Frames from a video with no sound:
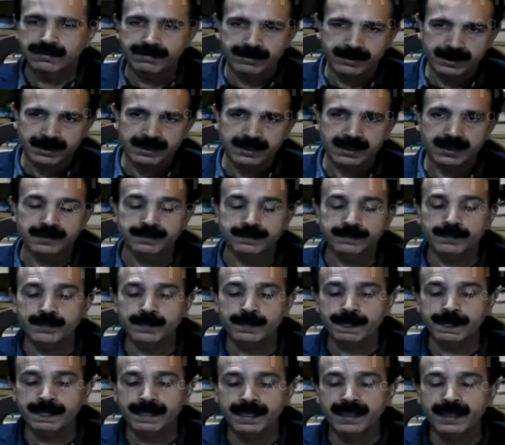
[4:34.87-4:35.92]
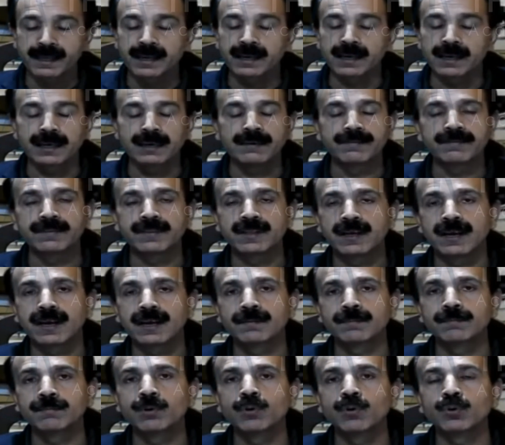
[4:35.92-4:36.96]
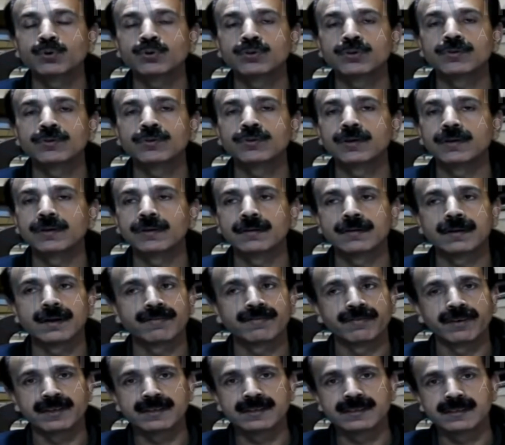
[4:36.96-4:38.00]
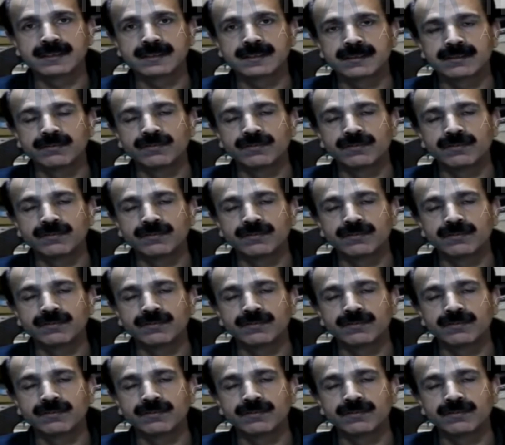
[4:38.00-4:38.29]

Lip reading: Further, if there are both offences,